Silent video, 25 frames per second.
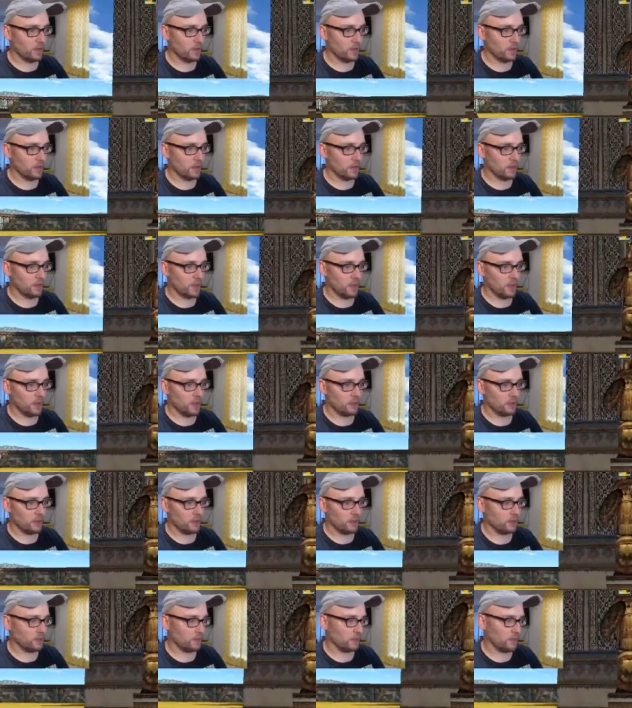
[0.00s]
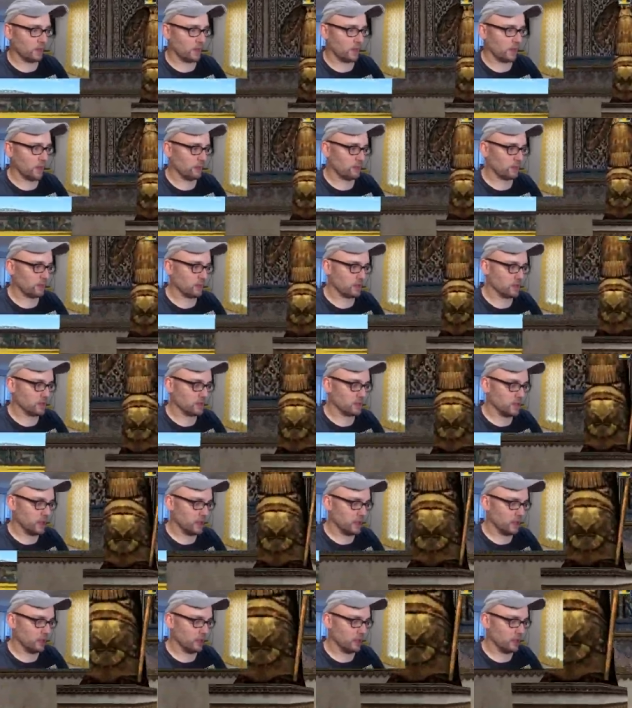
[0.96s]
And then, like, after it's
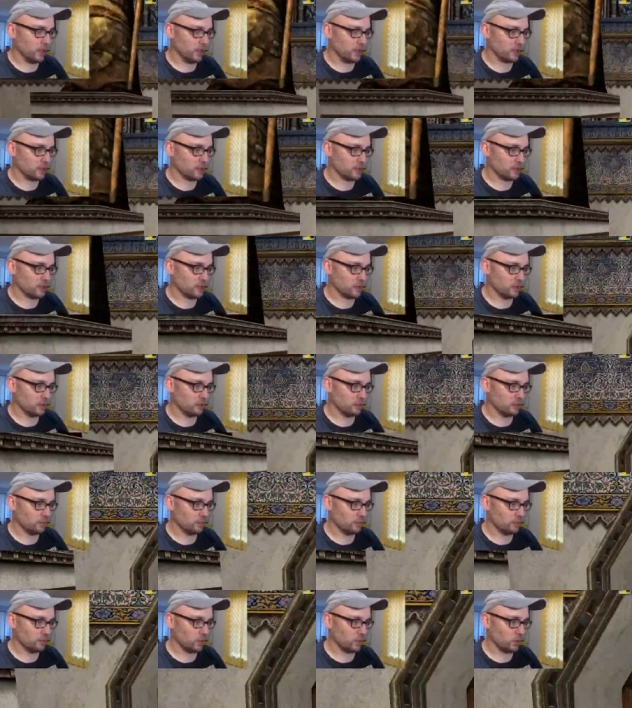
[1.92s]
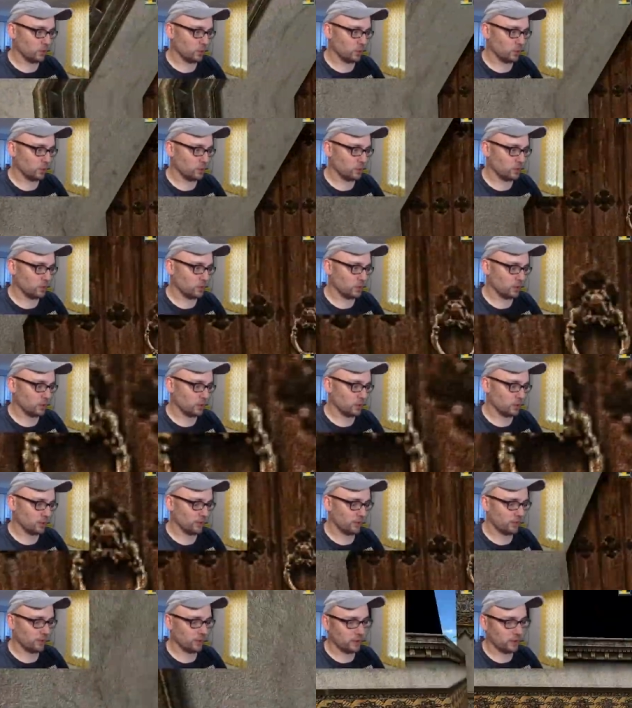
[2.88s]
dead, like, its corpse would... Oh,
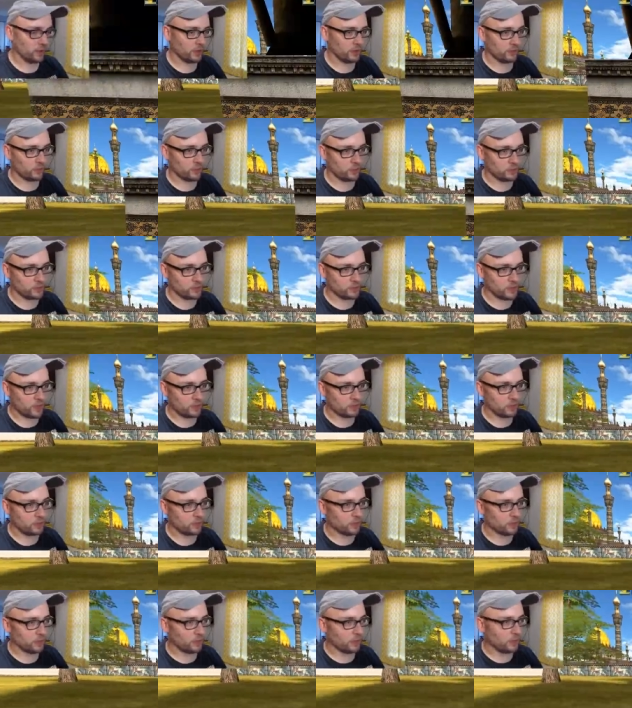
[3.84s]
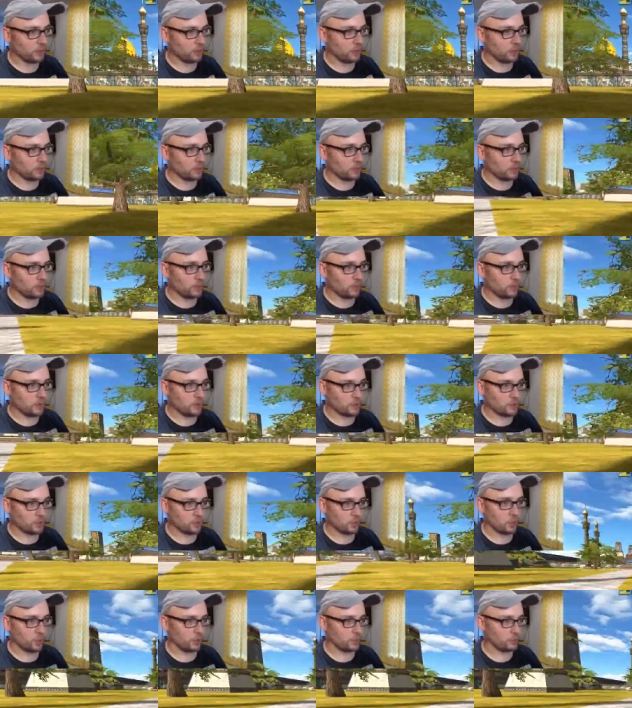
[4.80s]
fucking, of course not. Its
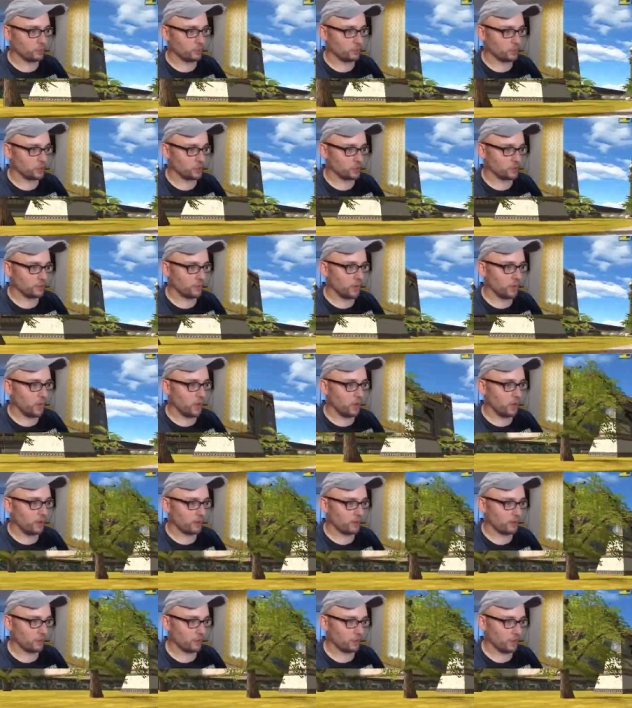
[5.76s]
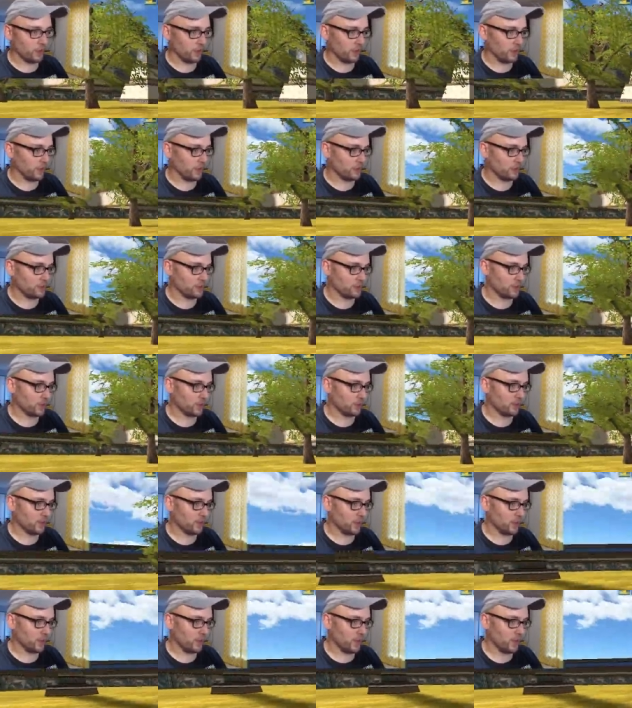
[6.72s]
corpse would just fall off the building and stuff
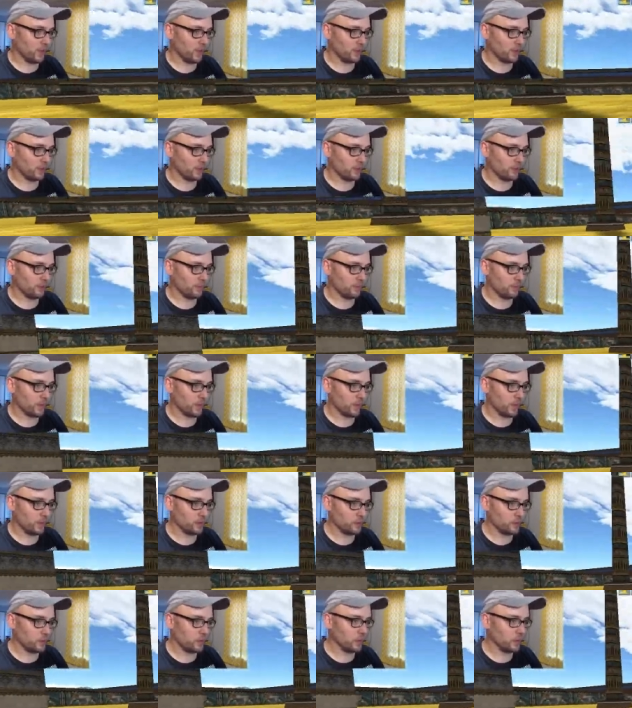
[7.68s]
like that. Like, it was a